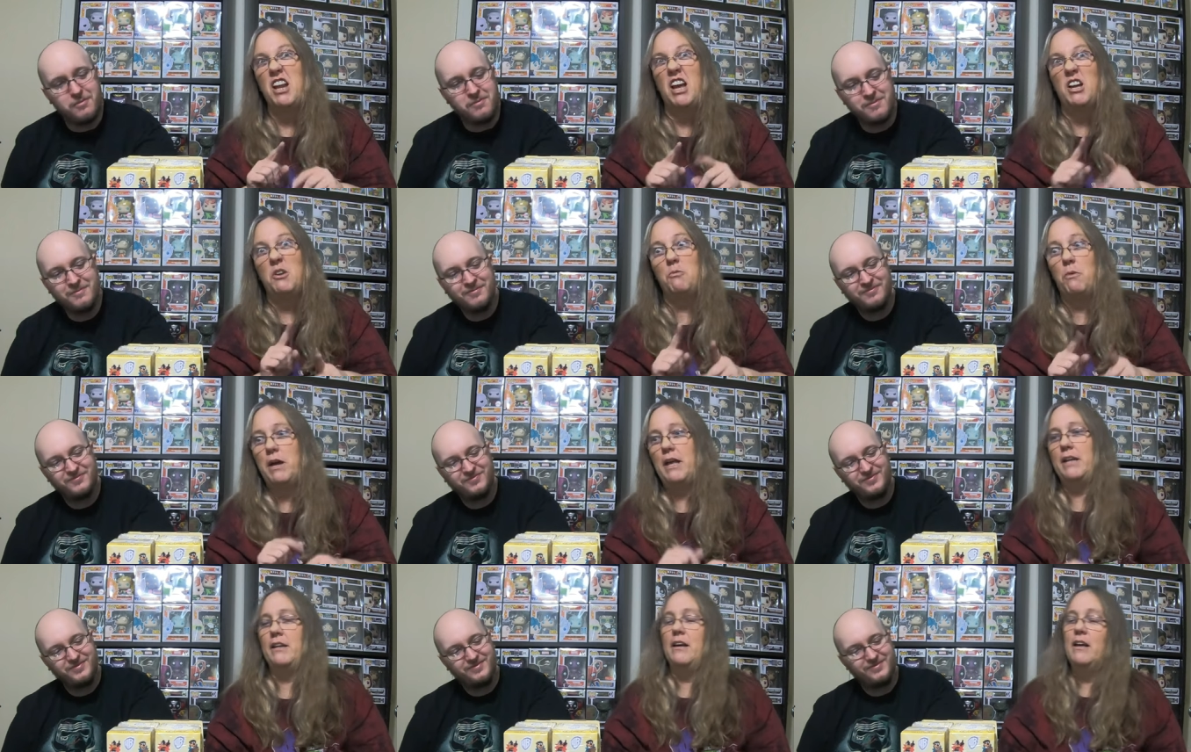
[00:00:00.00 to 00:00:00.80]
Speaker 1: I could
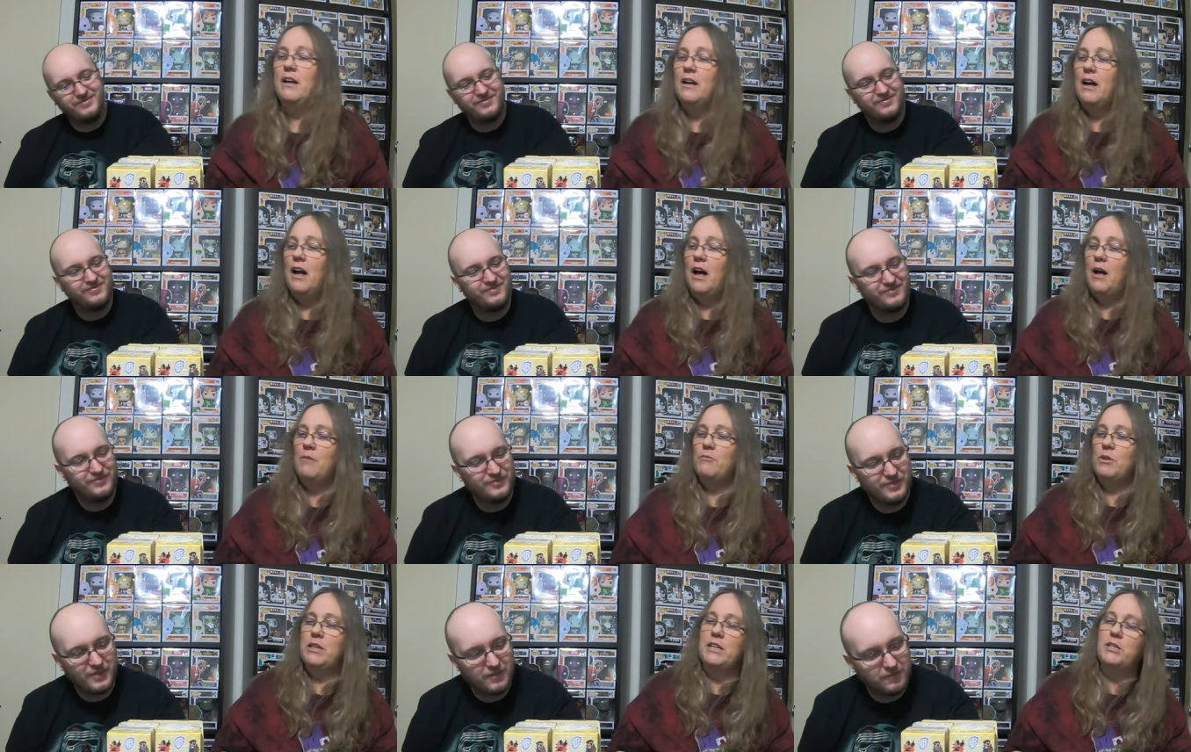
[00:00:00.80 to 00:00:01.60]
win. Um,
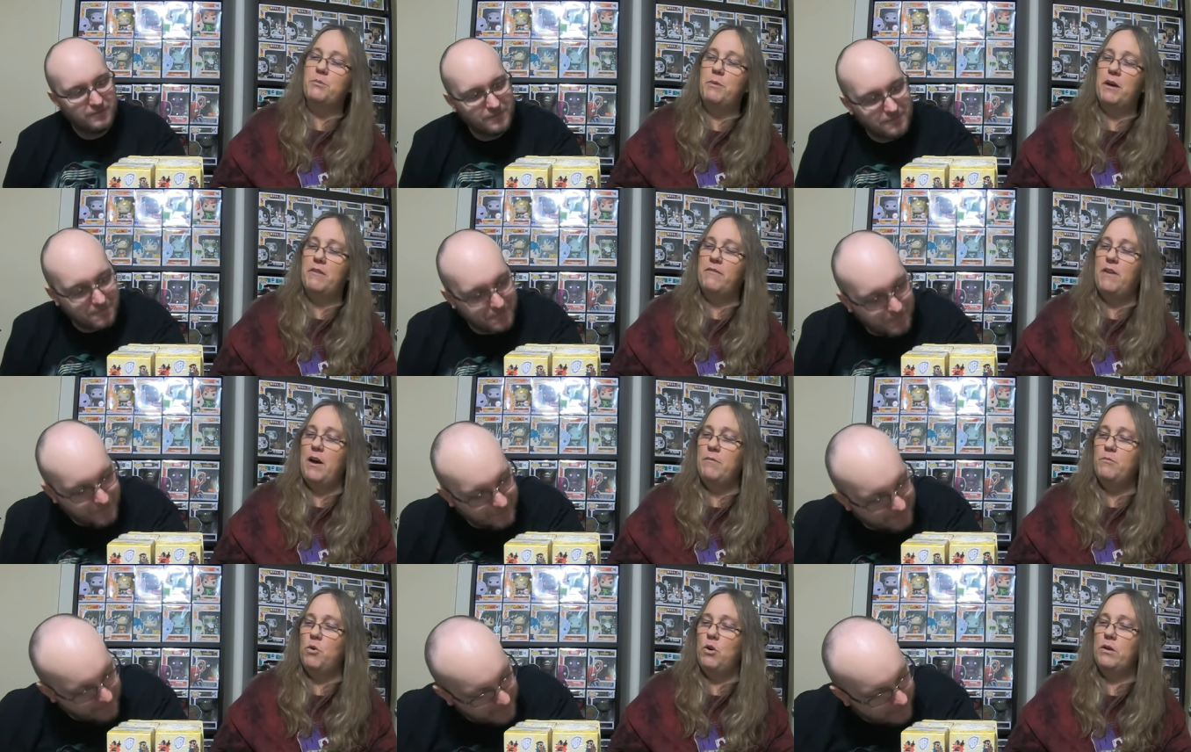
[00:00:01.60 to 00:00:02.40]
we'll each pick
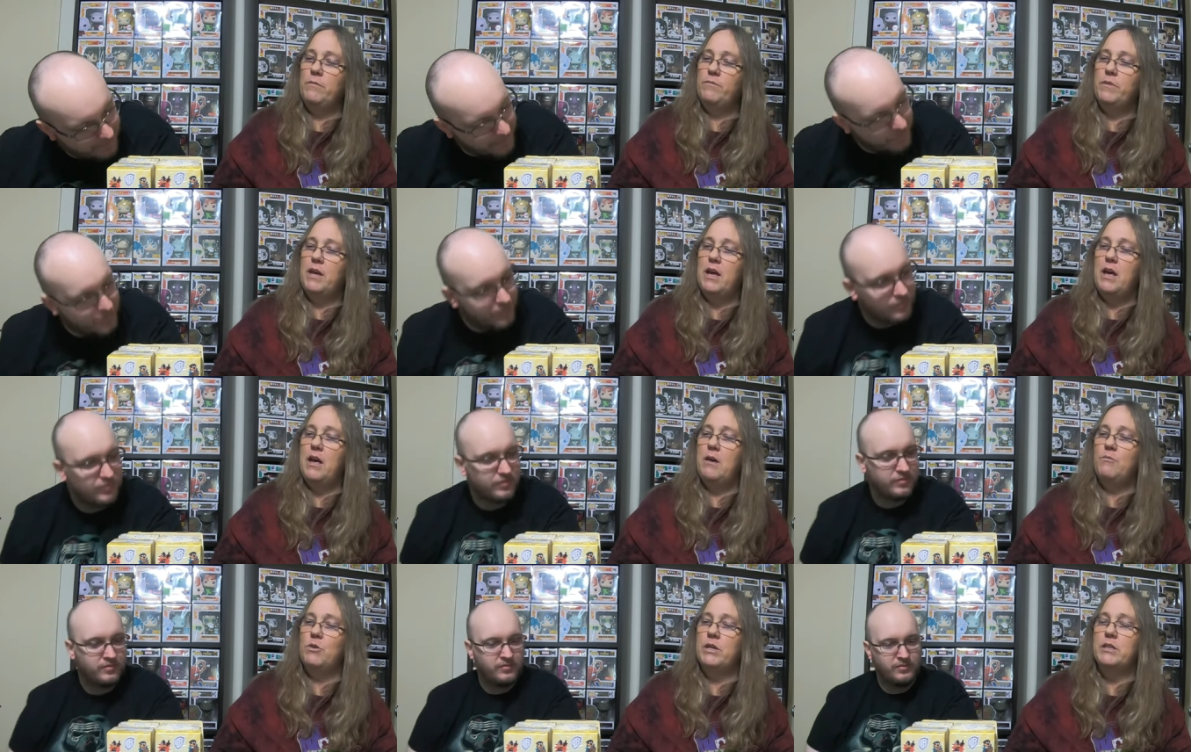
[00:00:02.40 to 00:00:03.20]
five more.
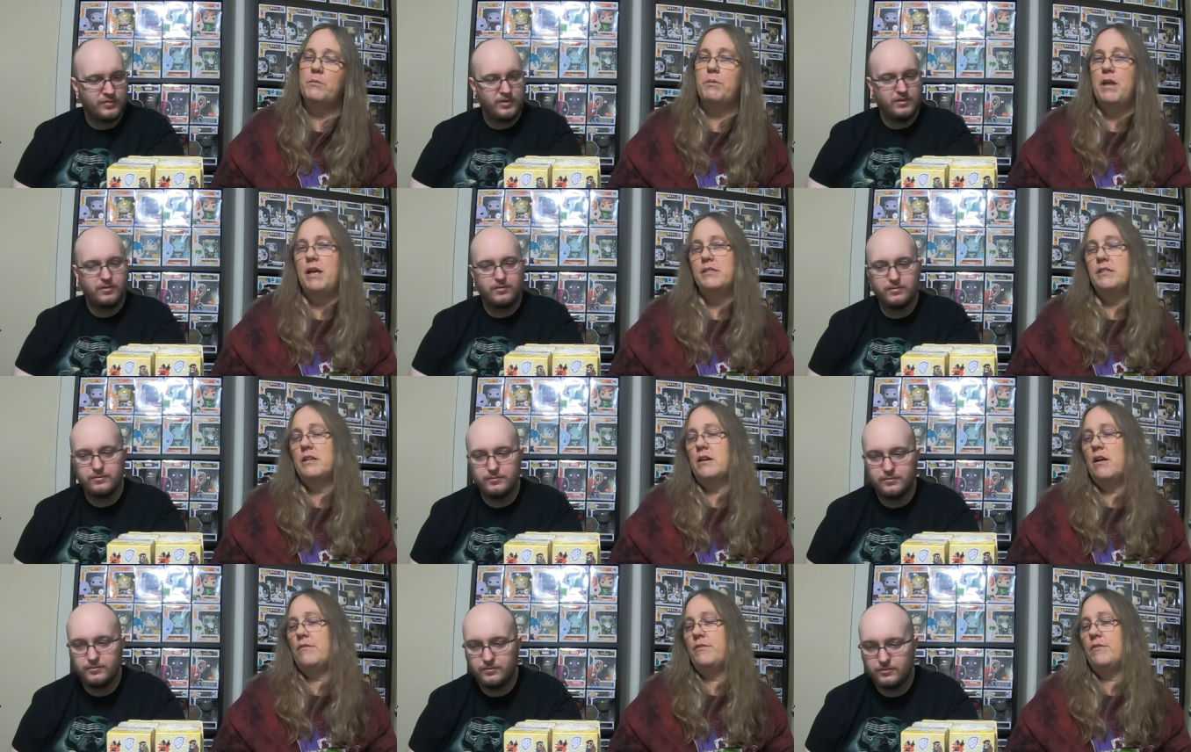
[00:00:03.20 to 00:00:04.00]
And we'll get the plastic
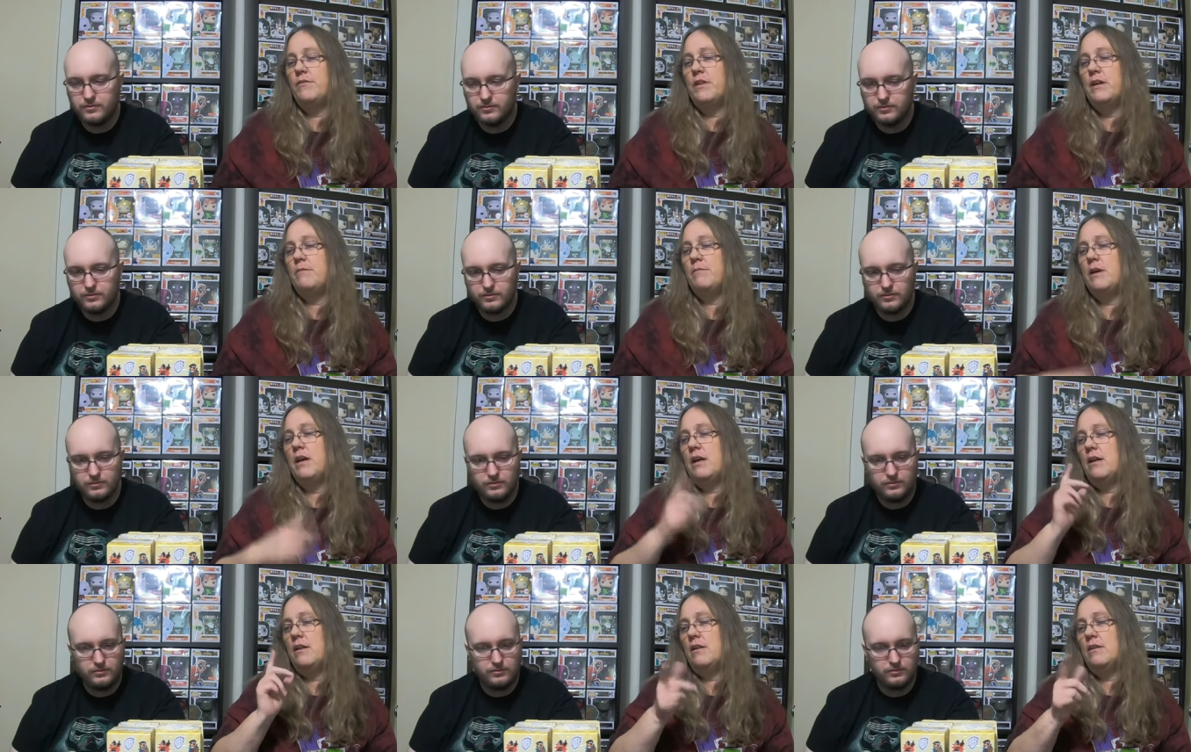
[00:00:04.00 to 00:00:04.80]
off of them.
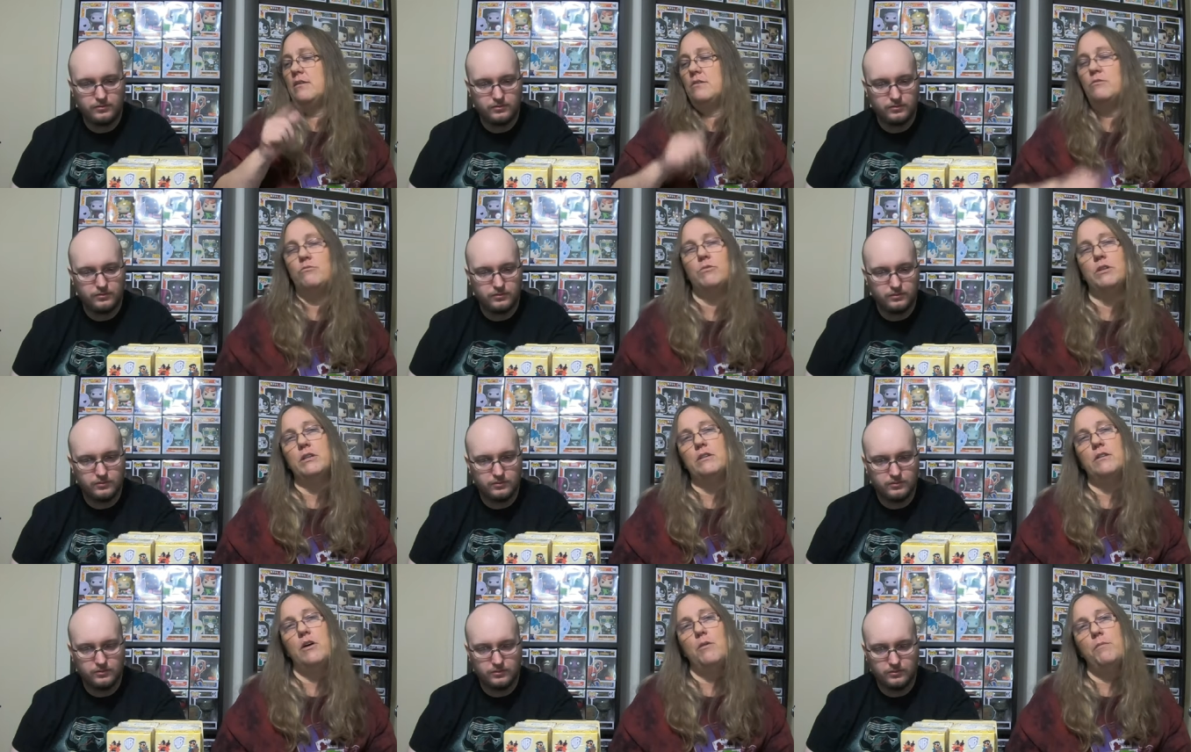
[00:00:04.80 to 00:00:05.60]
And
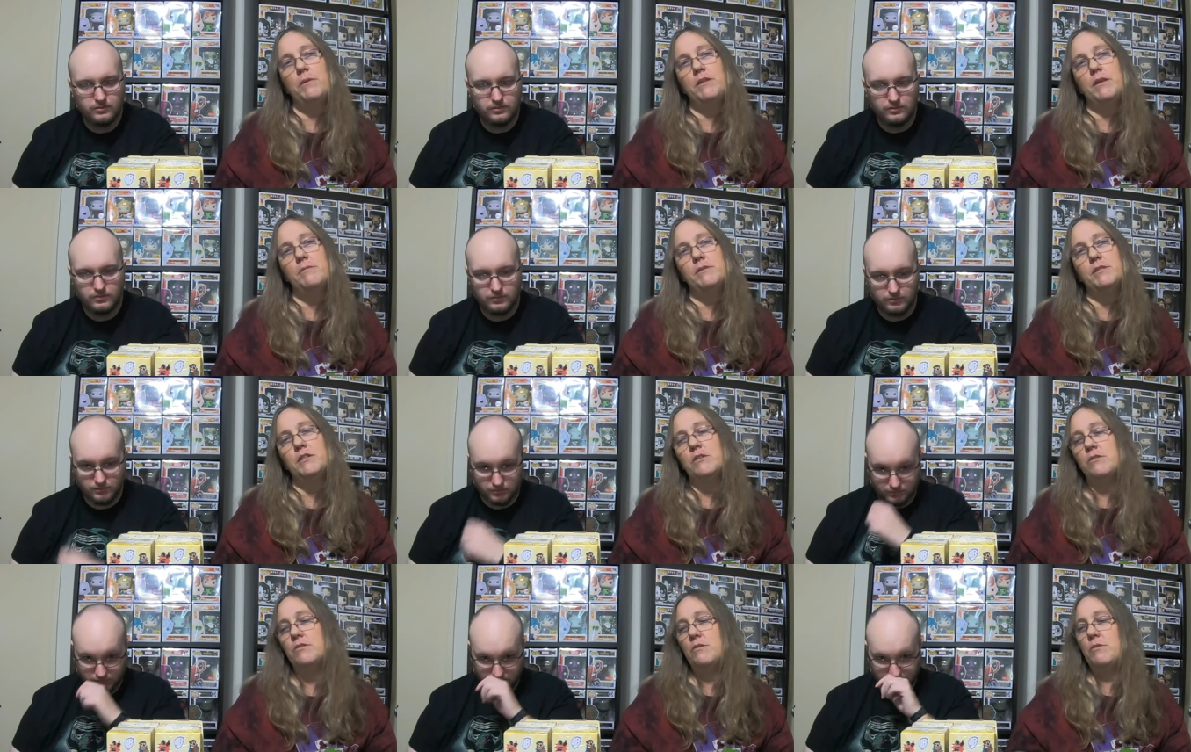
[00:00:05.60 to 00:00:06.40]
we'll open them and see
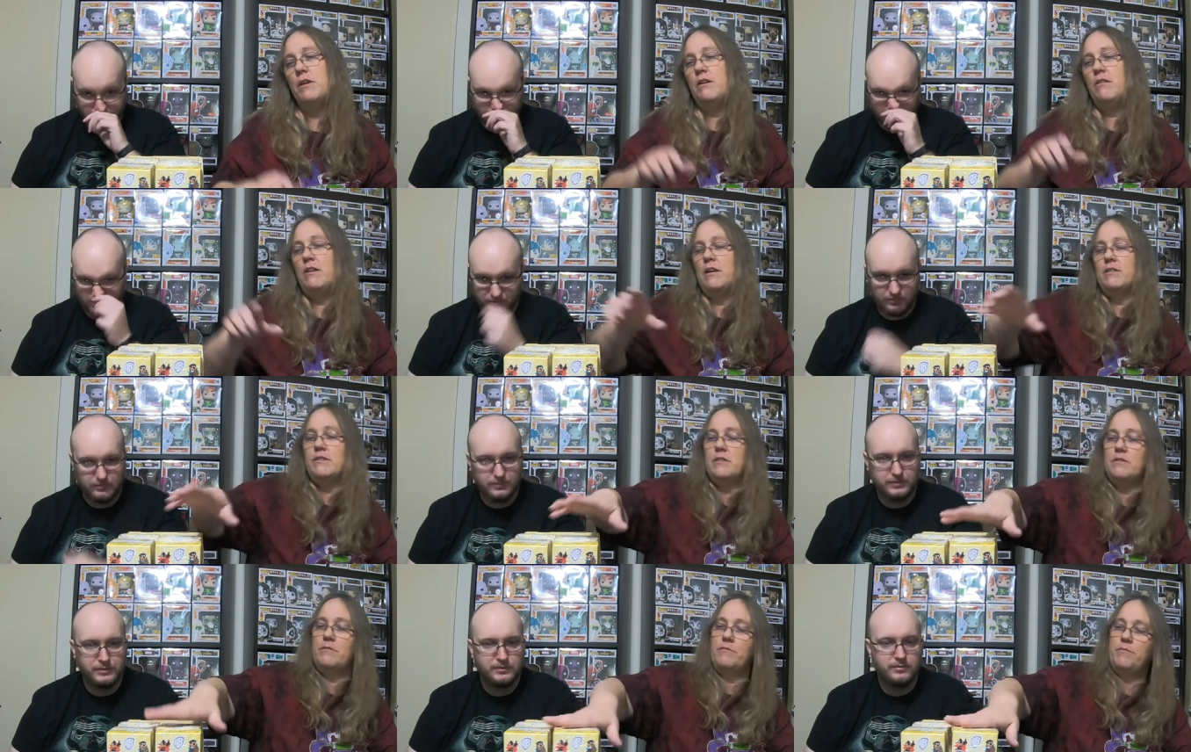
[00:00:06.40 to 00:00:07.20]
who the winner
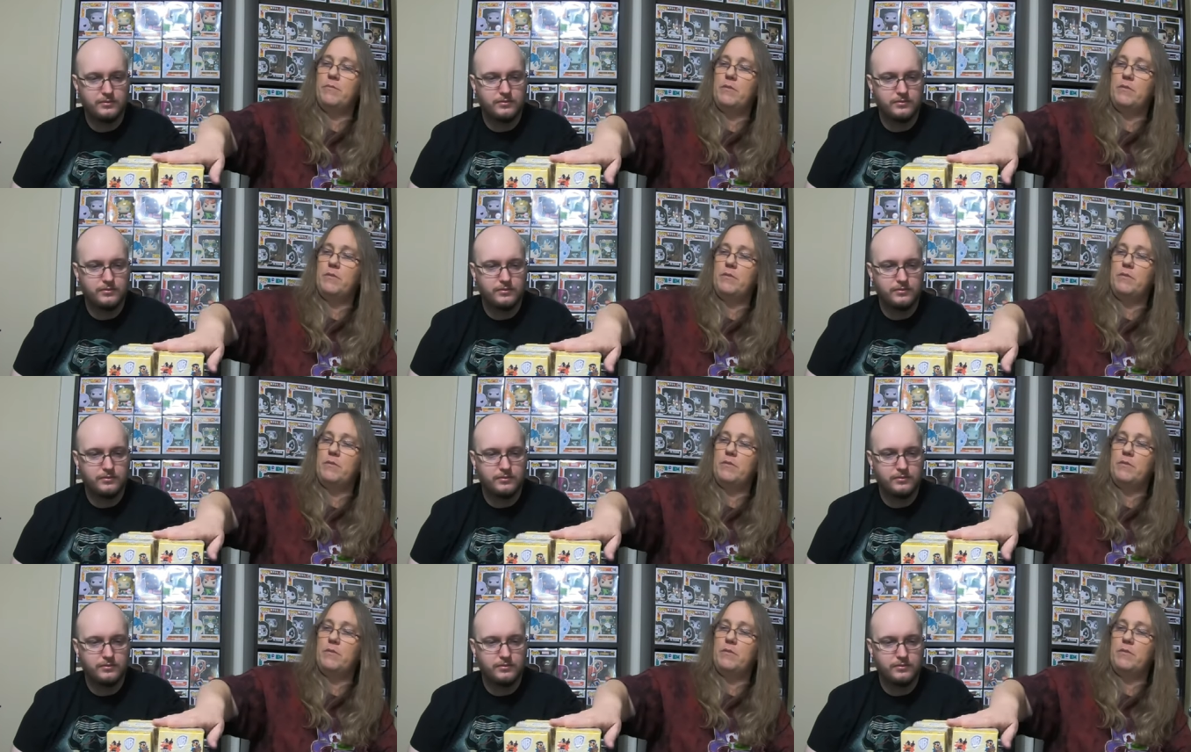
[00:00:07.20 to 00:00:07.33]
is.